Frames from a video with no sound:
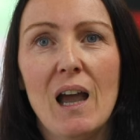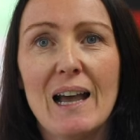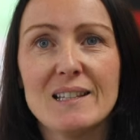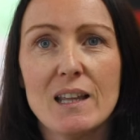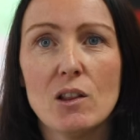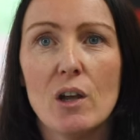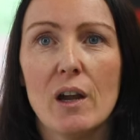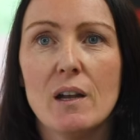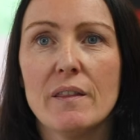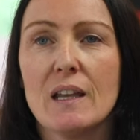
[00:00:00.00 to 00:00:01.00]
As they
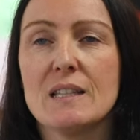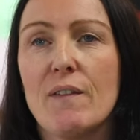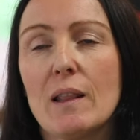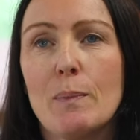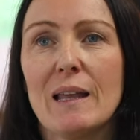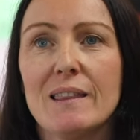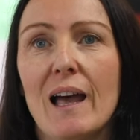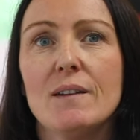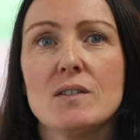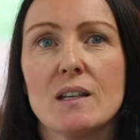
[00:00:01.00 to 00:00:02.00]
learn, they're developing
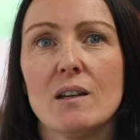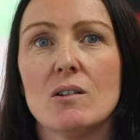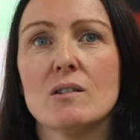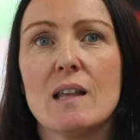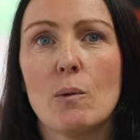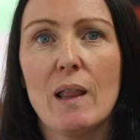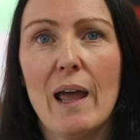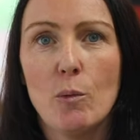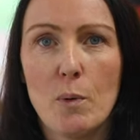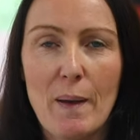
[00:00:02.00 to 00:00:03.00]
life skills that will
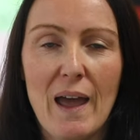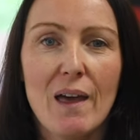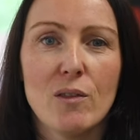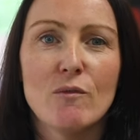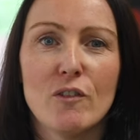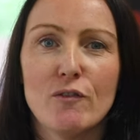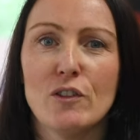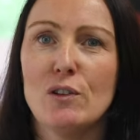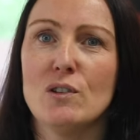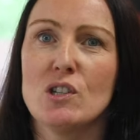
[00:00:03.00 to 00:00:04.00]
help prepare them for the
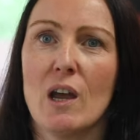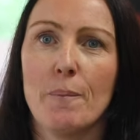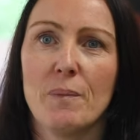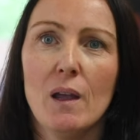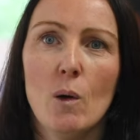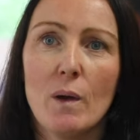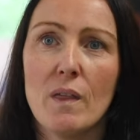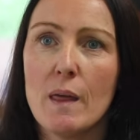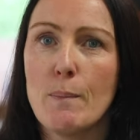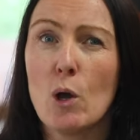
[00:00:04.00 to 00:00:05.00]
future, whether
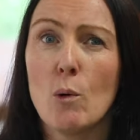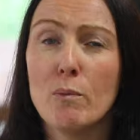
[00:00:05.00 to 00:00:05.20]
they become